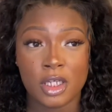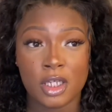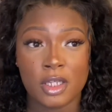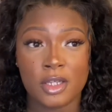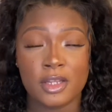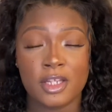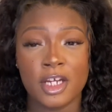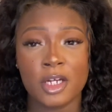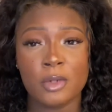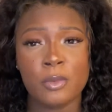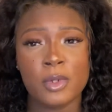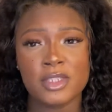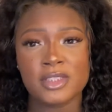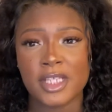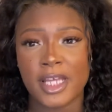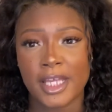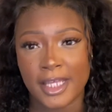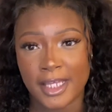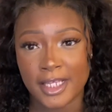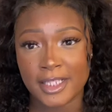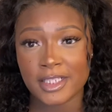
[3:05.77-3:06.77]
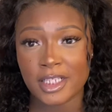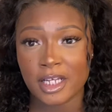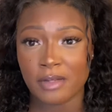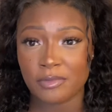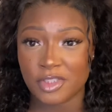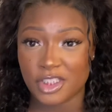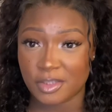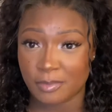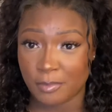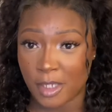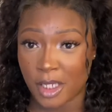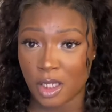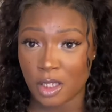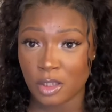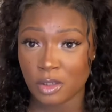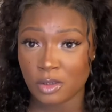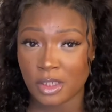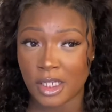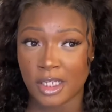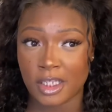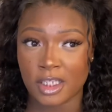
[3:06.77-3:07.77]
There was a hint of smell,
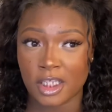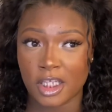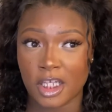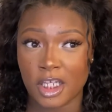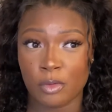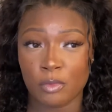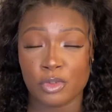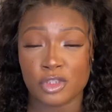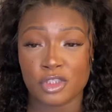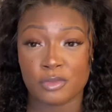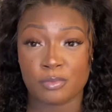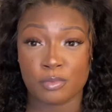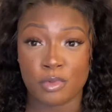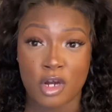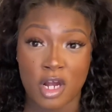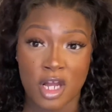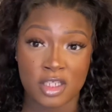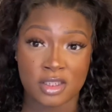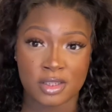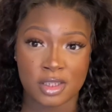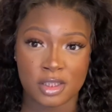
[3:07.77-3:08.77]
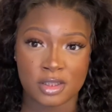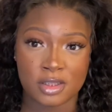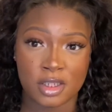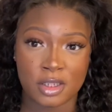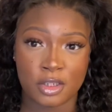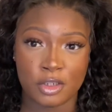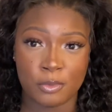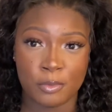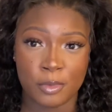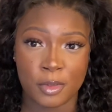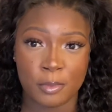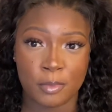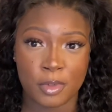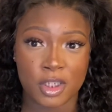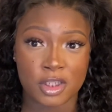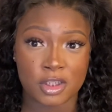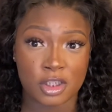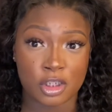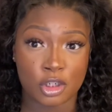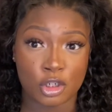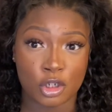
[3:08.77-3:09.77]
like it was processed a little bit, but
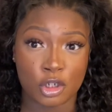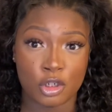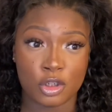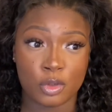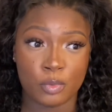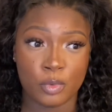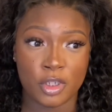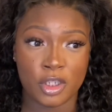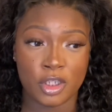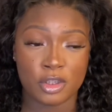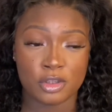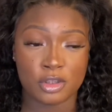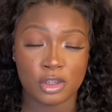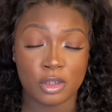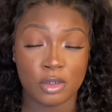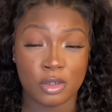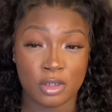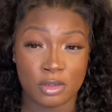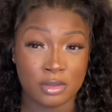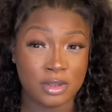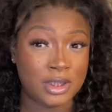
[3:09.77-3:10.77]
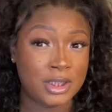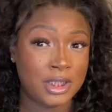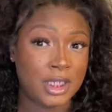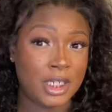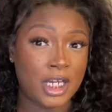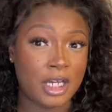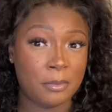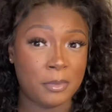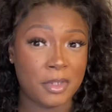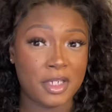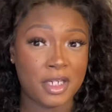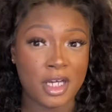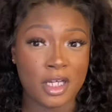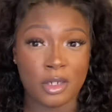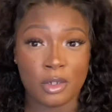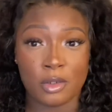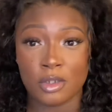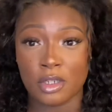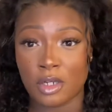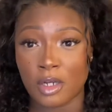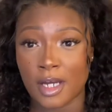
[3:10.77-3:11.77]
it's a curly wig. So, I mean, I
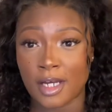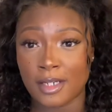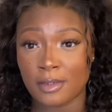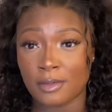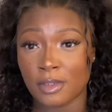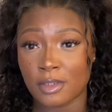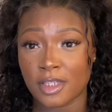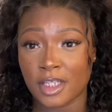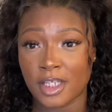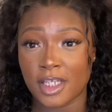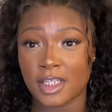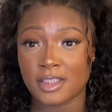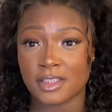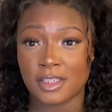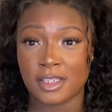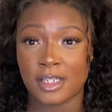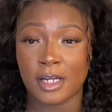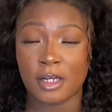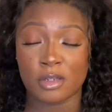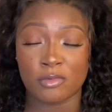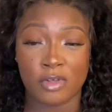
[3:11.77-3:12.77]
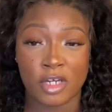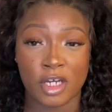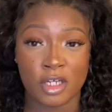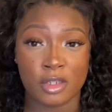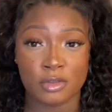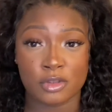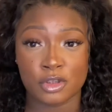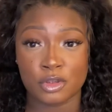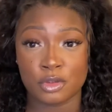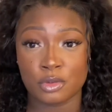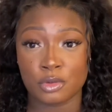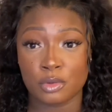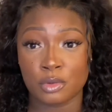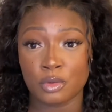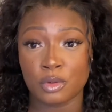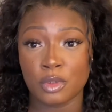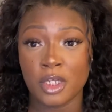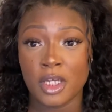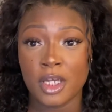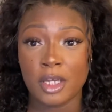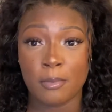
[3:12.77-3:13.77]
don't know the ins and outs of how to
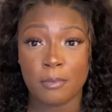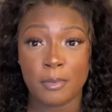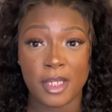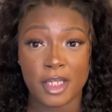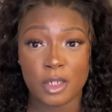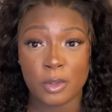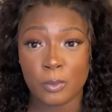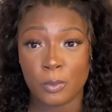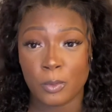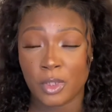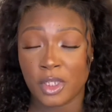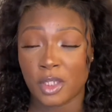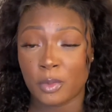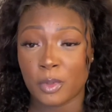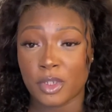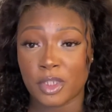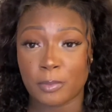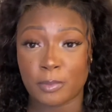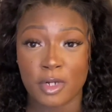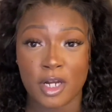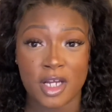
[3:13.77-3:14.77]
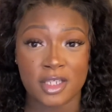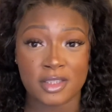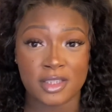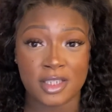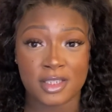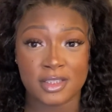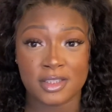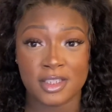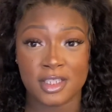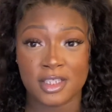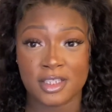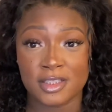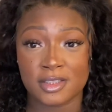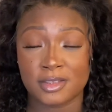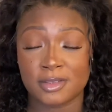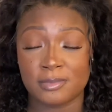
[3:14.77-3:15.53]
make a wig, what the process is.